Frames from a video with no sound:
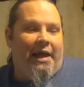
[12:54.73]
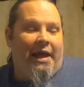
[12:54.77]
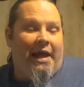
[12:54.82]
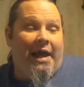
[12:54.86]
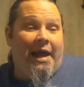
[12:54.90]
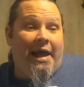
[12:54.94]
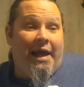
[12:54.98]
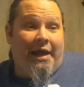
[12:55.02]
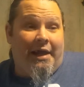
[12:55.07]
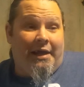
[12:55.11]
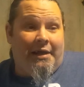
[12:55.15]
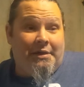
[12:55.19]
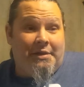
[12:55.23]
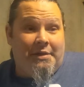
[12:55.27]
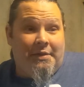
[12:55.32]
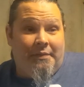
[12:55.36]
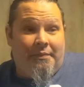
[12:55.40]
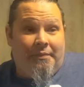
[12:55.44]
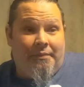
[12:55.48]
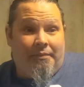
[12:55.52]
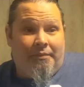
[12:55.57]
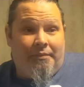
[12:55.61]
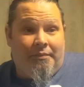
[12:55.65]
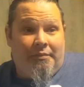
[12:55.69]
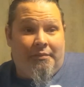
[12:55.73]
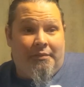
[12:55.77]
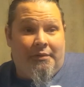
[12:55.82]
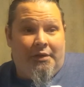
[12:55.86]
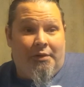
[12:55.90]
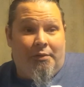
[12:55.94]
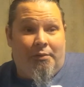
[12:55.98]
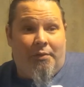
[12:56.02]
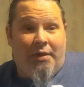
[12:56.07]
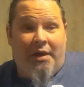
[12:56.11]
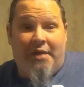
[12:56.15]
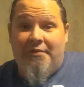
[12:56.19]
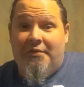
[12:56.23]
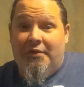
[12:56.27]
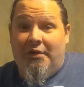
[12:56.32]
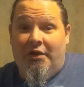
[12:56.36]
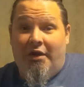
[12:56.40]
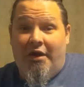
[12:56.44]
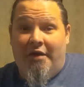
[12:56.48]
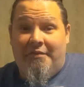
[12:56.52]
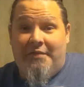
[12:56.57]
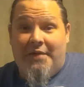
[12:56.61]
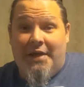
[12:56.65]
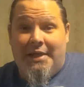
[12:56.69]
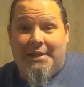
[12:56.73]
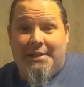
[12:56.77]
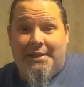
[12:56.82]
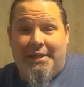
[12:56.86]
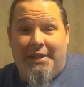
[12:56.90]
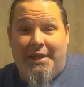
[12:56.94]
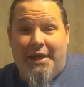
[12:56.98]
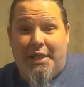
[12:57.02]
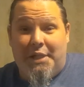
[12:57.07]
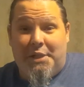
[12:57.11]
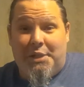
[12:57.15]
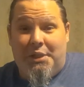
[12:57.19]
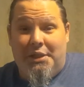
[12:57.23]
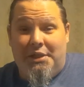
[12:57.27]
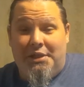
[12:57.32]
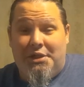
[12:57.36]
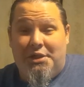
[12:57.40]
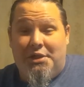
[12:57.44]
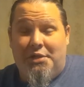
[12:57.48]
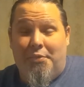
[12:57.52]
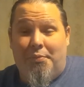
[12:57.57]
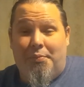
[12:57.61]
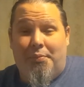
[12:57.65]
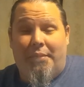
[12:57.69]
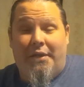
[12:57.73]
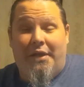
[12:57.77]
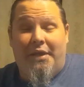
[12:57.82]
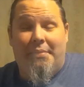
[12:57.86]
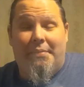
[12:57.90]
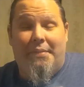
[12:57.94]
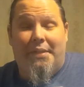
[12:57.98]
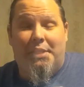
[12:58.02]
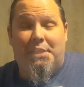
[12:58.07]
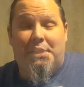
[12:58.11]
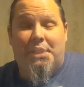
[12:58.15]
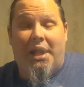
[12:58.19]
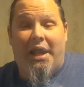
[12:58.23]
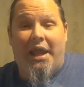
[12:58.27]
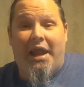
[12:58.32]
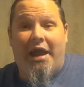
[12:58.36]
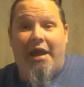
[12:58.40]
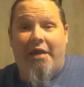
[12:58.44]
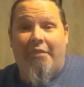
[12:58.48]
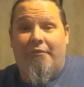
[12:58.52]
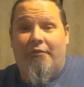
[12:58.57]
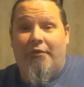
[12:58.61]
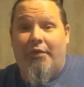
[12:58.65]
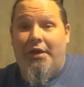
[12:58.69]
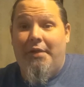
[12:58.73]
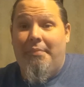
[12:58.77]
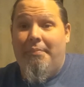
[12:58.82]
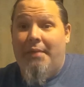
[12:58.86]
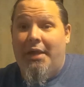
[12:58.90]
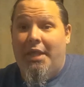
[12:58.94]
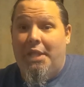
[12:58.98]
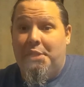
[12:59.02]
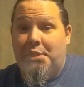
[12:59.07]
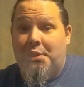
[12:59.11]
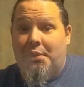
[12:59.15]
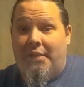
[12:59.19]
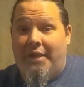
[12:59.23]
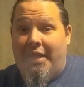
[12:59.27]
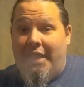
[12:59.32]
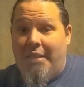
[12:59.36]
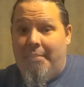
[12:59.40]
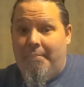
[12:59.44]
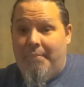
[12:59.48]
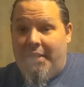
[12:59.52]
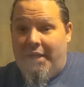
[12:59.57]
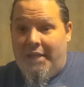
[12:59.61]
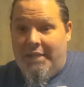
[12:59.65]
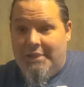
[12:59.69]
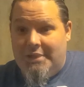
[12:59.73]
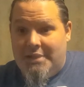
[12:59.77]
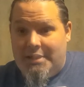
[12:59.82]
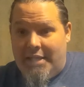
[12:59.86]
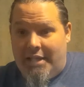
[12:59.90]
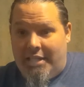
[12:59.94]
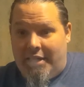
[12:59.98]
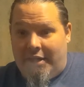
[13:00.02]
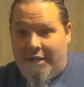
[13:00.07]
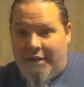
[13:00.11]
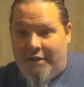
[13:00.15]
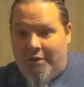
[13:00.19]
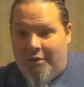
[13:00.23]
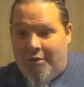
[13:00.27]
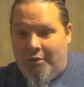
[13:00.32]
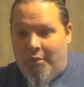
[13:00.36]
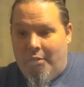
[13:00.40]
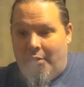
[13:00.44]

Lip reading: And Ravenloft has connections to pretty much every major campaign setting.